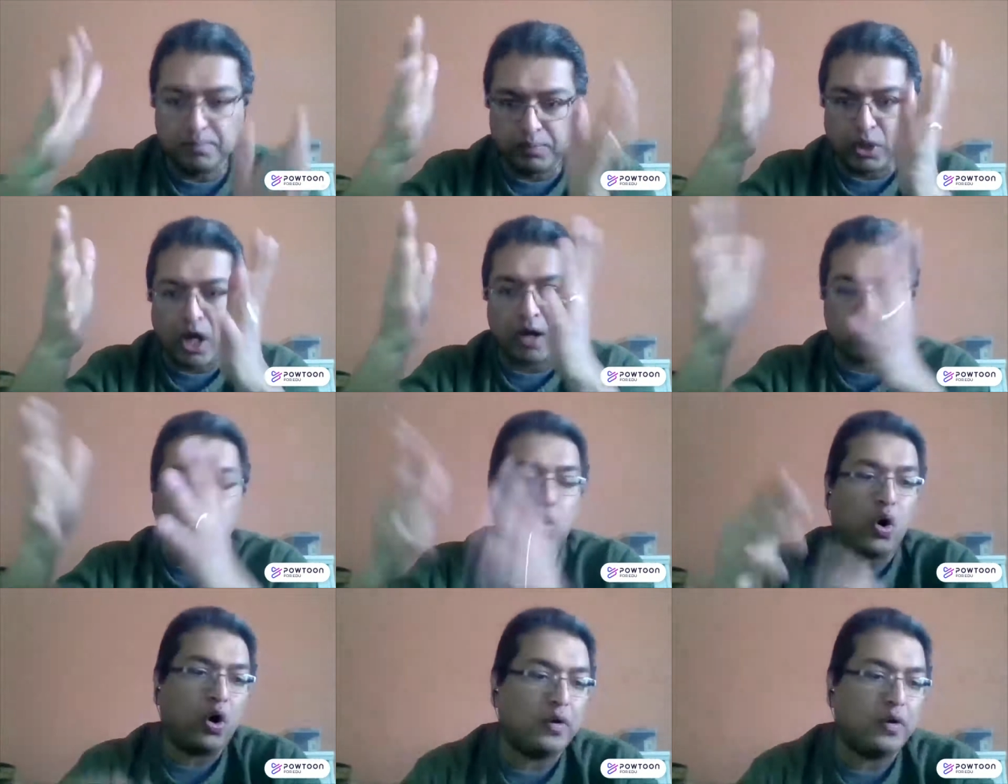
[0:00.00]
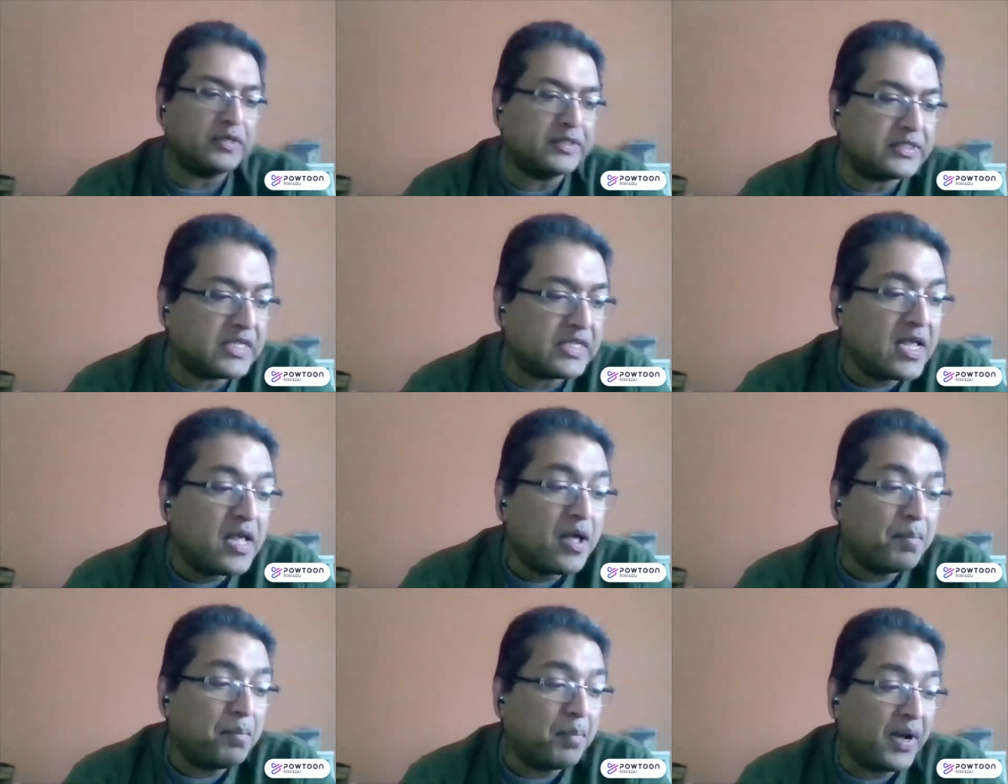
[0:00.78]
block walls
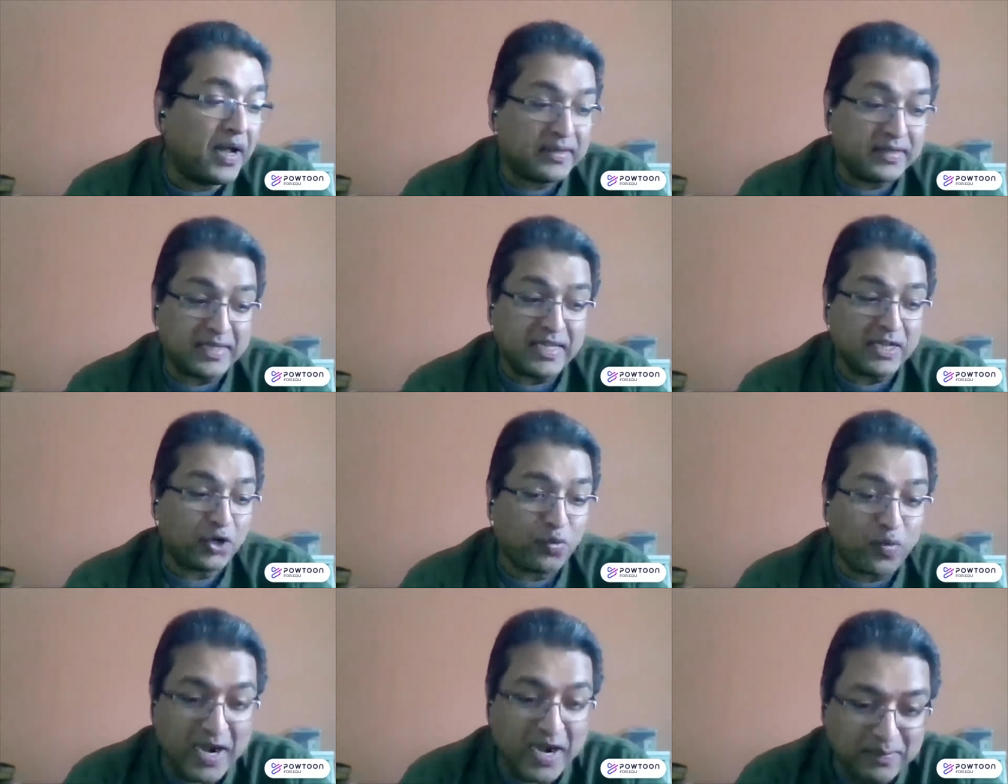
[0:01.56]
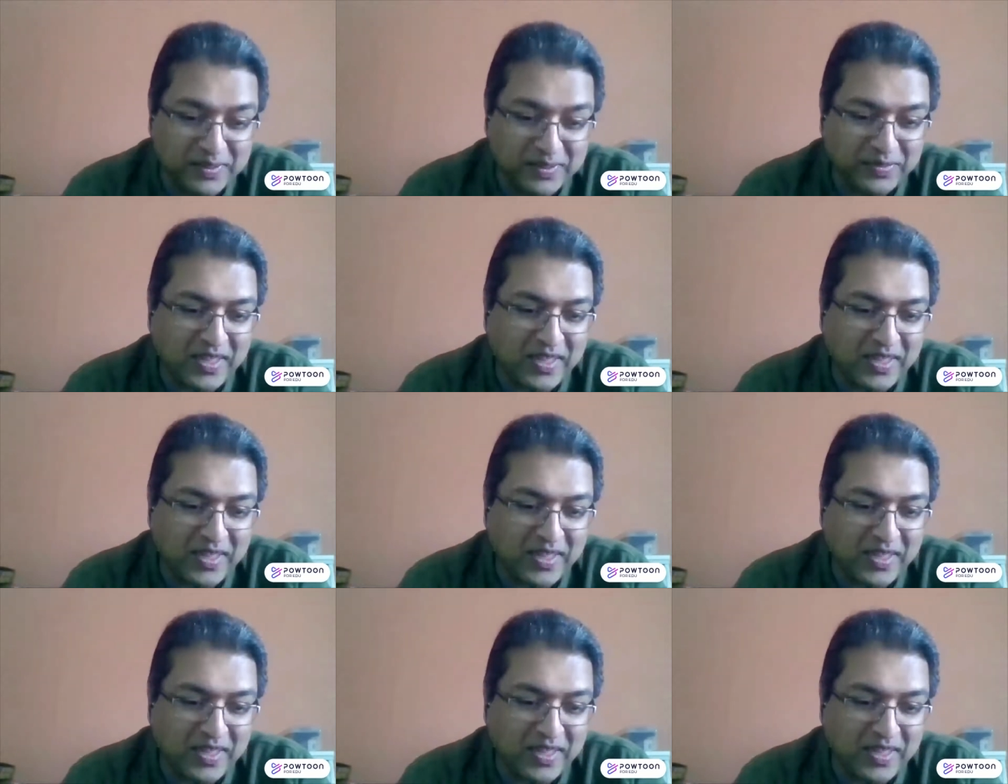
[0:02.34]
but the incredible